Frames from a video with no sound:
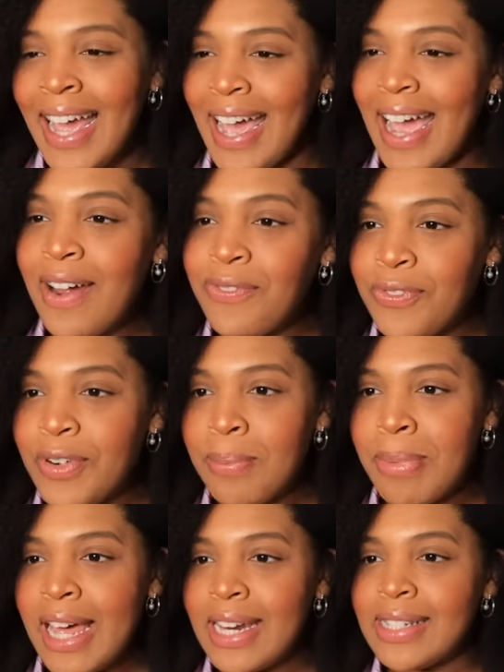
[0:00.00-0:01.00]

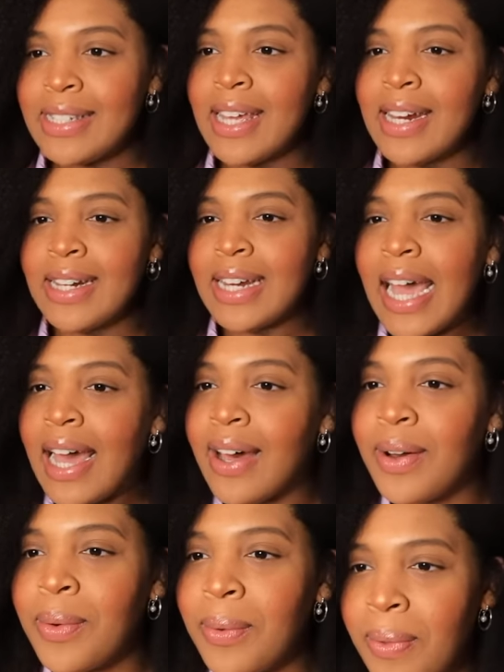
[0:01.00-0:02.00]
Everybody's gonna
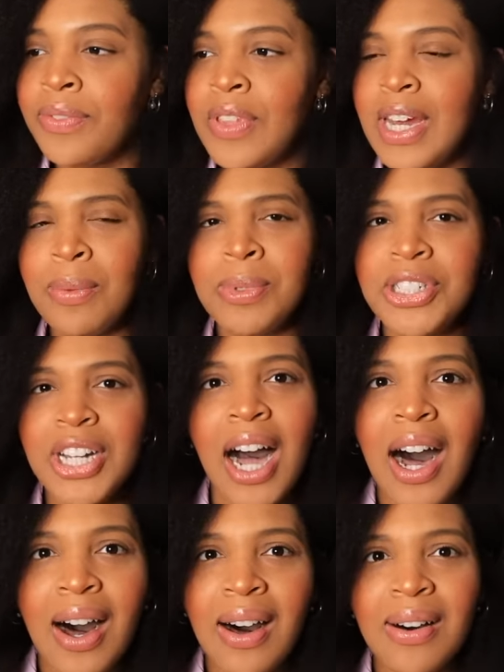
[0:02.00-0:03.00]
know that it was
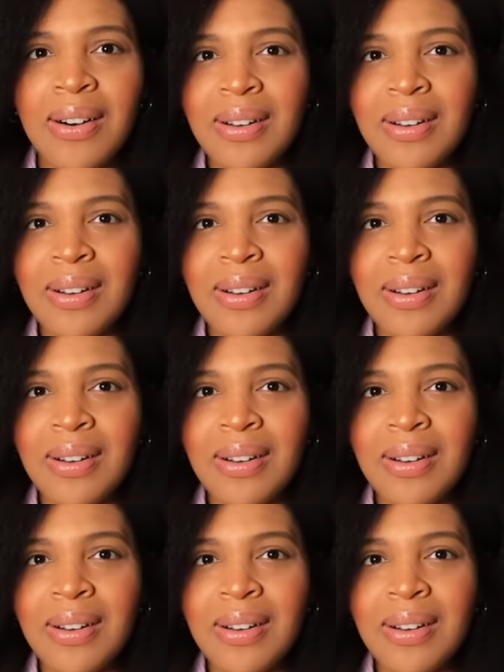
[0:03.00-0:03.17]
y'all.